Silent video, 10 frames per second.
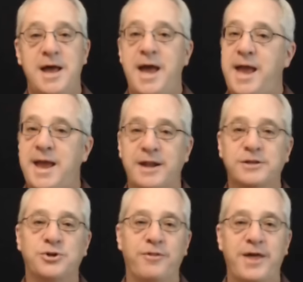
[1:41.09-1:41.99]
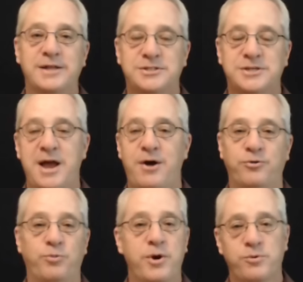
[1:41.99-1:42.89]
Hey, how does all that
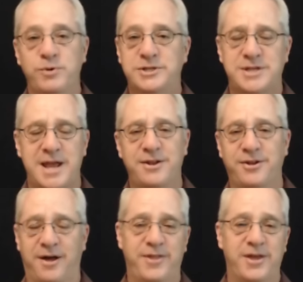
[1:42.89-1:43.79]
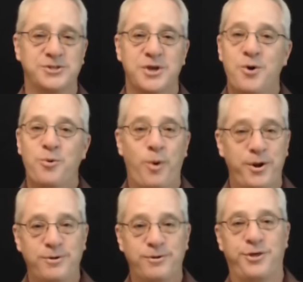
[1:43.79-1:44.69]
sound? Where do we stand on this? What are
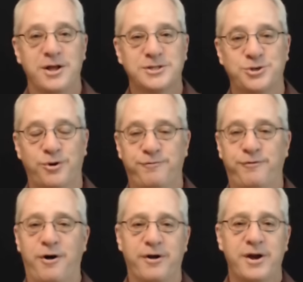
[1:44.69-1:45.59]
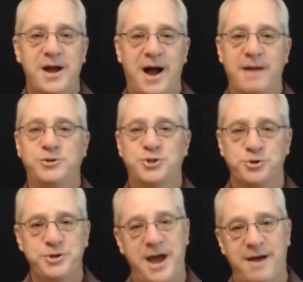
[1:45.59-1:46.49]
your thoughts so far? I'm
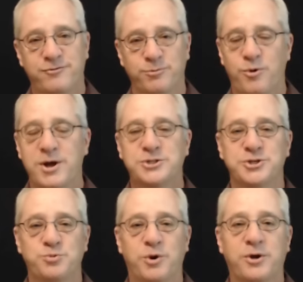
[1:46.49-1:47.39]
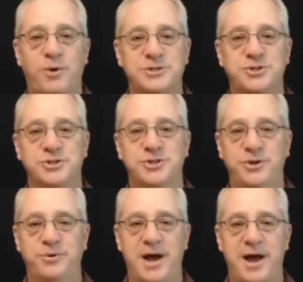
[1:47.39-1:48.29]
sure you have some questions. What questions do
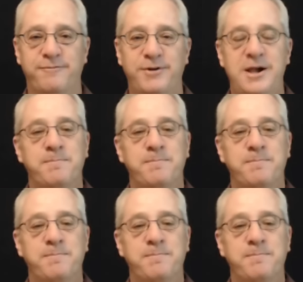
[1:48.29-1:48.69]
you have?